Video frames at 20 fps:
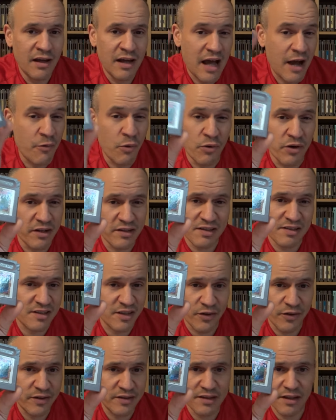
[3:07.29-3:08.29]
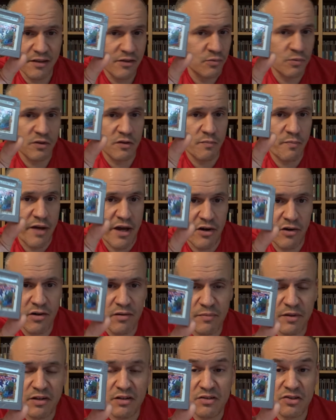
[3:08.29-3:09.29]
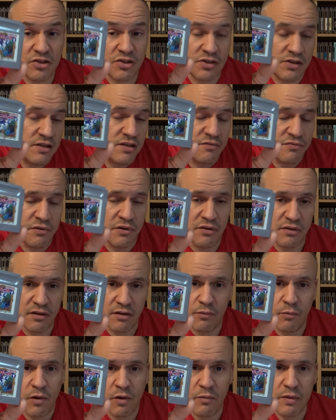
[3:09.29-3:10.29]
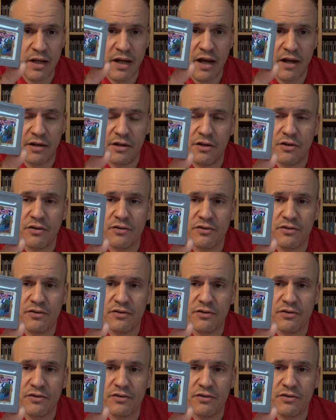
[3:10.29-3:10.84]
I won't necessarily say this one's better, but it's just different than what we got here.